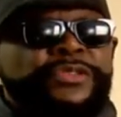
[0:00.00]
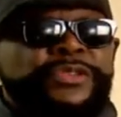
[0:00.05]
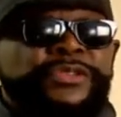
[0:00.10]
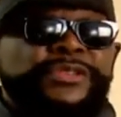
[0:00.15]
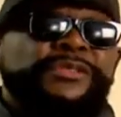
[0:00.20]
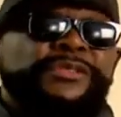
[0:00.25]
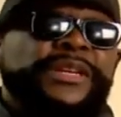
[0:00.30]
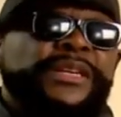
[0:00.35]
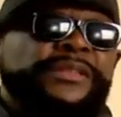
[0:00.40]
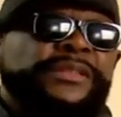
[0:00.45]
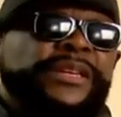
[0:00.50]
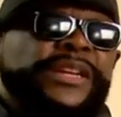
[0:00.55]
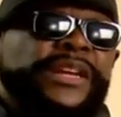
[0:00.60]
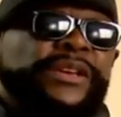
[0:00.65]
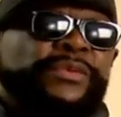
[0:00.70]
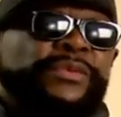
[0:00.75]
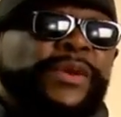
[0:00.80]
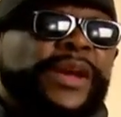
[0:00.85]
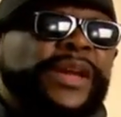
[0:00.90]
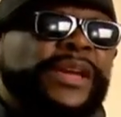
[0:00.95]
You know, that
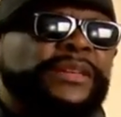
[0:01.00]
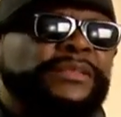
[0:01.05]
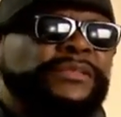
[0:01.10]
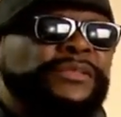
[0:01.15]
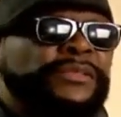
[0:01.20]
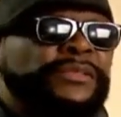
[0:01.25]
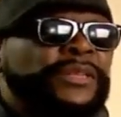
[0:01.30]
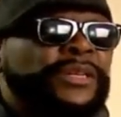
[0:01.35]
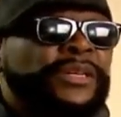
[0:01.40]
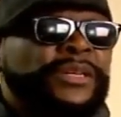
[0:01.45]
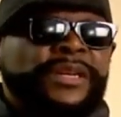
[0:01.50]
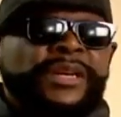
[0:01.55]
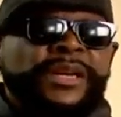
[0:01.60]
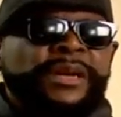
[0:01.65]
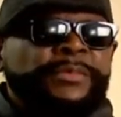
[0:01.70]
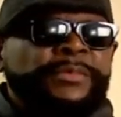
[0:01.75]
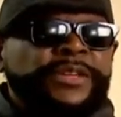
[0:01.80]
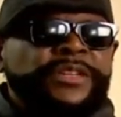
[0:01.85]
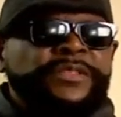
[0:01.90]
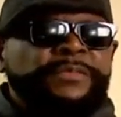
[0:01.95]
ain't right.
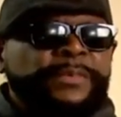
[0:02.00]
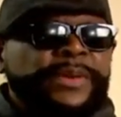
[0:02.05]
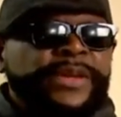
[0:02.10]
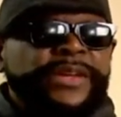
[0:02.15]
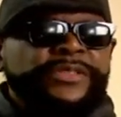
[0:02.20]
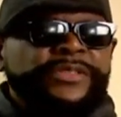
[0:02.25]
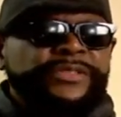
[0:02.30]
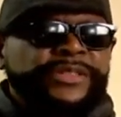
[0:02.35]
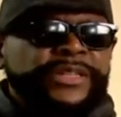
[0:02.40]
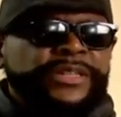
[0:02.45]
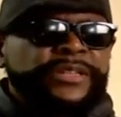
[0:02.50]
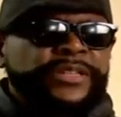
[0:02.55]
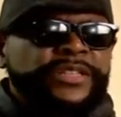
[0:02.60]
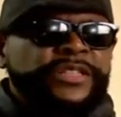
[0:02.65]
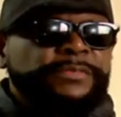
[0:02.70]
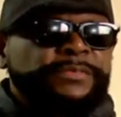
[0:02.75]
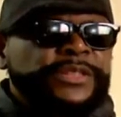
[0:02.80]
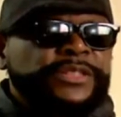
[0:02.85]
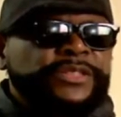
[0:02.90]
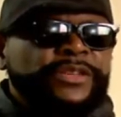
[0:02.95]
I mean, this man should at
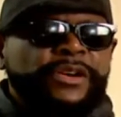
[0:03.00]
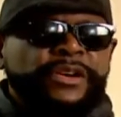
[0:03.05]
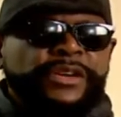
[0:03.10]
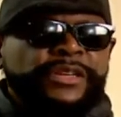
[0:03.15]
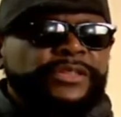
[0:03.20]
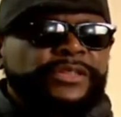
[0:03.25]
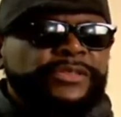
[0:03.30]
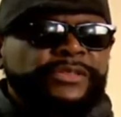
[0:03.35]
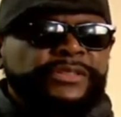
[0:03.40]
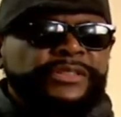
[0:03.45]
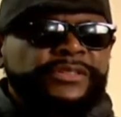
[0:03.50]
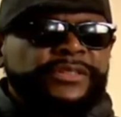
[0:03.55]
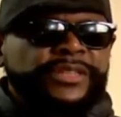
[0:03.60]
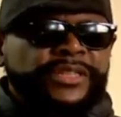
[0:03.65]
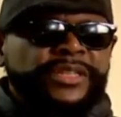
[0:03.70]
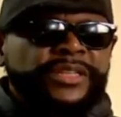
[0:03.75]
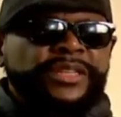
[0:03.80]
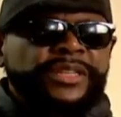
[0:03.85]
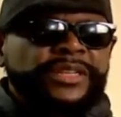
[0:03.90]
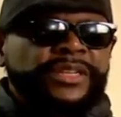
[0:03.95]
least be talking to his
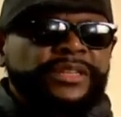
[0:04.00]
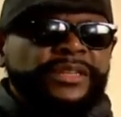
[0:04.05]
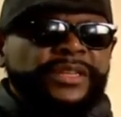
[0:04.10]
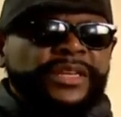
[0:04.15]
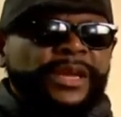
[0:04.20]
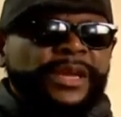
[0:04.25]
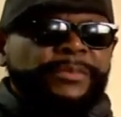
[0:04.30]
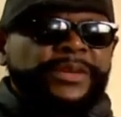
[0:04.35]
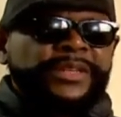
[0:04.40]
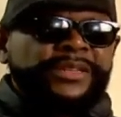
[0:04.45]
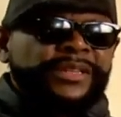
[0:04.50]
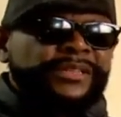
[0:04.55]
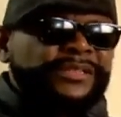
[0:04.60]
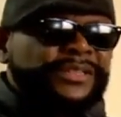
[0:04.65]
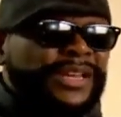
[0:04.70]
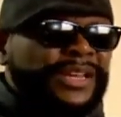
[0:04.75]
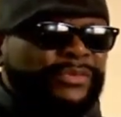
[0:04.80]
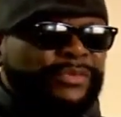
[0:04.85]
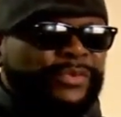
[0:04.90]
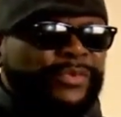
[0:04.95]
kid. I mean,
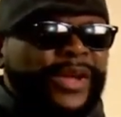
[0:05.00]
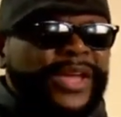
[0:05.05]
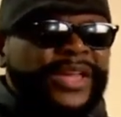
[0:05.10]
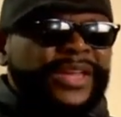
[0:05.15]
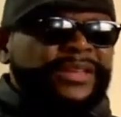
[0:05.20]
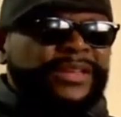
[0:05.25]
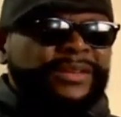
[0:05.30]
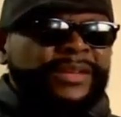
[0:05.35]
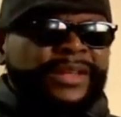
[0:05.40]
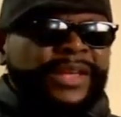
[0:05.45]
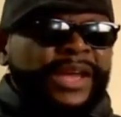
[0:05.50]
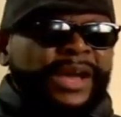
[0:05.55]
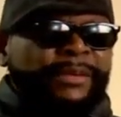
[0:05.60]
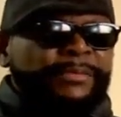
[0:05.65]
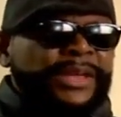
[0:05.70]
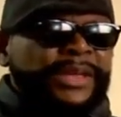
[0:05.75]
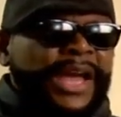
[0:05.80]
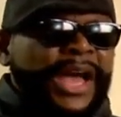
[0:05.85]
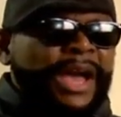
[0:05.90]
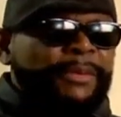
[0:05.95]
that's not right. I
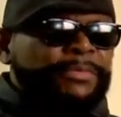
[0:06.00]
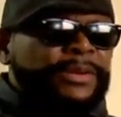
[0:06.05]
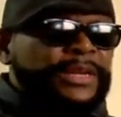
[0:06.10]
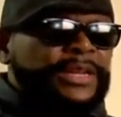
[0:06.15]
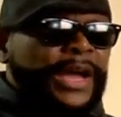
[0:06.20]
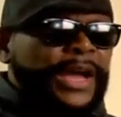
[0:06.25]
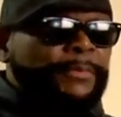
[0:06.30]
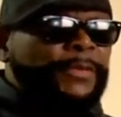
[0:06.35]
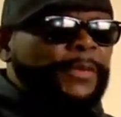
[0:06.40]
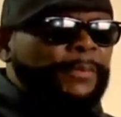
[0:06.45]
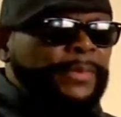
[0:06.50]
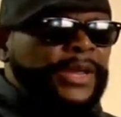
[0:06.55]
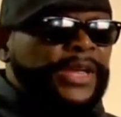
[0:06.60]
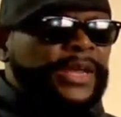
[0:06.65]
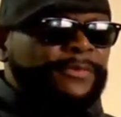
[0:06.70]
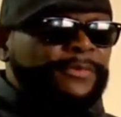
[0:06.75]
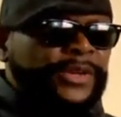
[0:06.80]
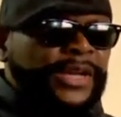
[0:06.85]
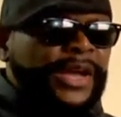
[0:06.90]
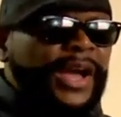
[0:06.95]
mean, I believe I'm a
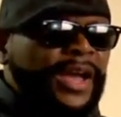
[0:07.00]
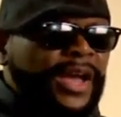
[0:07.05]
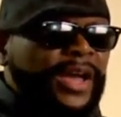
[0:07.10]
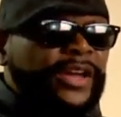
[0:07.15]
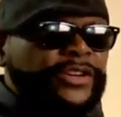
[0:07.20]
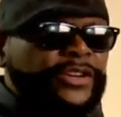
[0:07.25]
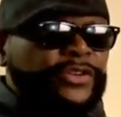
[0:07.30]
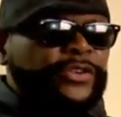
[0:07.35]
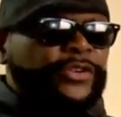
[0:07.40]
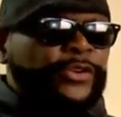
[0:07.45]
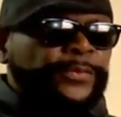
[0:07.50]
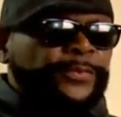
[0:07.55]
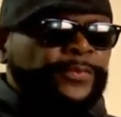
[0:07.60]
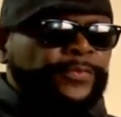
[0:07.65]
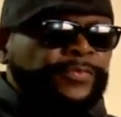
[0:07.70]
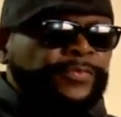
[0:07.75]
man of God here.